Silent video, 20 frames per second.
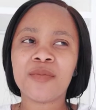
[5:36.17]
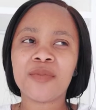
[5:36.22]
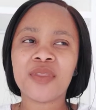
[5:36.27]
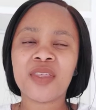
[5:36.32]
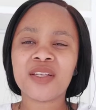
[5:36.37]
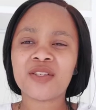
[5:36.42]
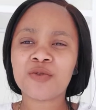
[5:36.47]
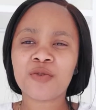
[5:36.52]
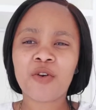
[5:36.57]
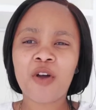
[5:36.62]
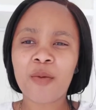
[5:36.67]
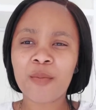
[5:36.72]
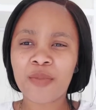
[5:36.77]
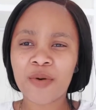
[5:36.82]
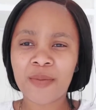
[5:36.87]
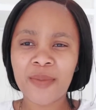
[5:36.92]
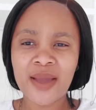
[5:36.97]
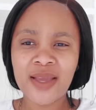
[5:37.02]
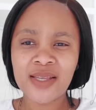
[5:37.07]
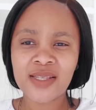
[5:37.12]
there's no
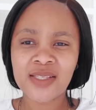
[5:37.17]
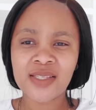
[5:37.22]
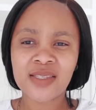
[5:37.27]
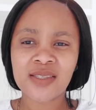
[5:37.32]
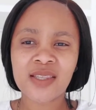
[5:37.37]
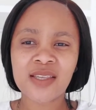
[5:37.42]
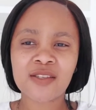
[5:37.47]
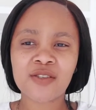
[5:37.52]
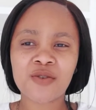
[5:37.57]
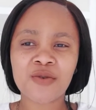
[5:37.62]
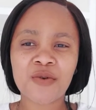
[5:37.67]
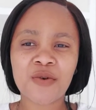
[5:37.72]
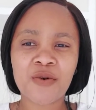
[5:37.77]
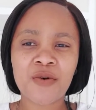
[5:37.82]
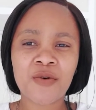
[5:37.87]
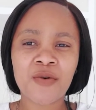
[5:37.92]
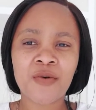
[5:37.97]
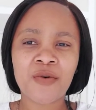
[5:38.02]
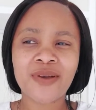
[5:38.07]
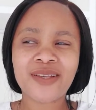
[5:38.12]
compromise. There's
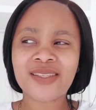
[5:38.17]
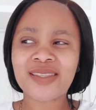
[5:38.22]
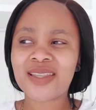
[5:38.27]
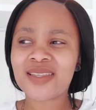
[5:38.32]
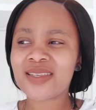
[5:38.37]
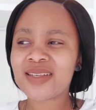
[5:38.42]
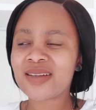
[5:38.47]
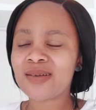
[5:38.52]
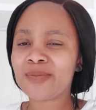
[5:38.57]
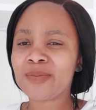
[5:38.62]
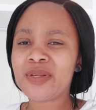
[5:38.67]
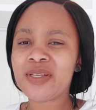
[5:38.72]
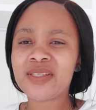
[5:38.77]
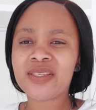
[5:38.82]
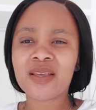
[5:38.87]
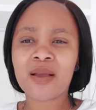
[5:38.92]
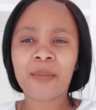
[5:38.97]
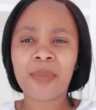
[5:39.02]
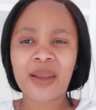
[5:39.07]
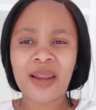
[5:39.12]
no aesthetically
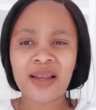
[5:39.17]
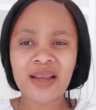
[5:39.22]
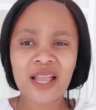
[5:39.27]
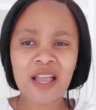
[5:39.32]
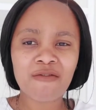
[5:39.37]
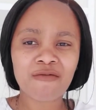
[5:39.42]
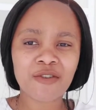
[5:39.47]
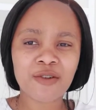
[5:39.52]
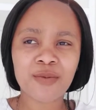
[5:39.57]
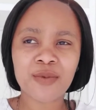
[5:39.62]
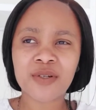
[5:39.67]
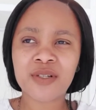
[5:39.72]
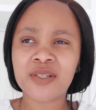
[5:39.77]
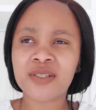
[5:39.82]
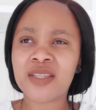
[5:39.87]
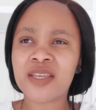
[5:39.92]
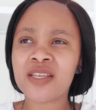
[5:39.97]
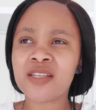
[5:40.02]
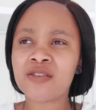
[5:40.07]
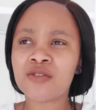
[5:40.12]
pleasing but
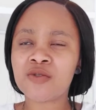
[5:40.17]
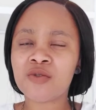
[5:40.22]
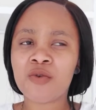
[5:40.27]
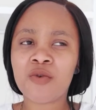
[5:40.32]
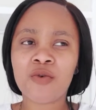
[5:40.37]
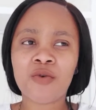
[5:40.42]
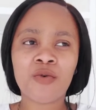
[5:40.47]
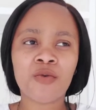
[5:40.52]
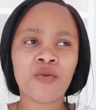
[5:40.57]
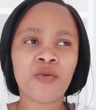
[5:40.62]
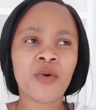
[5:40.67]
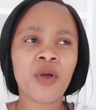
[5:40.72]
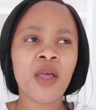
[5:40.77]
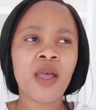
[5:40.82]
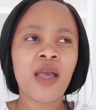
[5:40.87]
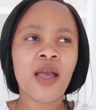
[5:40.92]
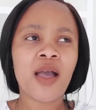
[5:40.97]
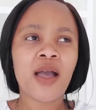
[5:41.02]
uncomfortable. There is no